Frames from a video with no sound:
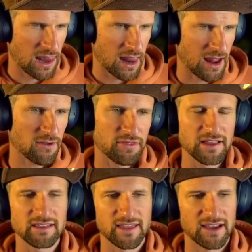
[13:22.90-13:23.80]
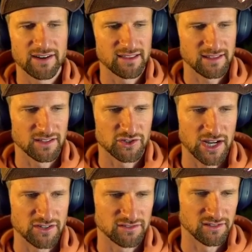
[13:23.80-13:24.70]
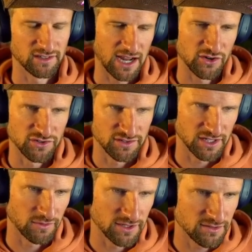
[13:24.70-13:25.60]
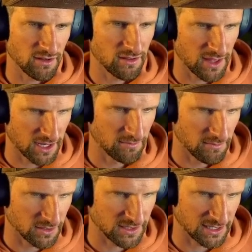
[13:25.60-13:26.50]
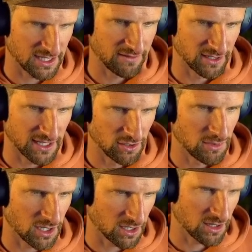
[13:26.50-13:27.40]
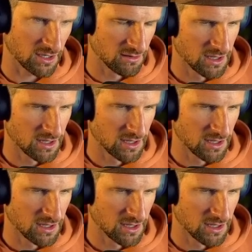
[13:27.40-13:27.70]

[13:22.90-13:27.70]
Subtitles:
I don't think that they have anything that changes locations here. We do know that they most likely have a Killmonger, though.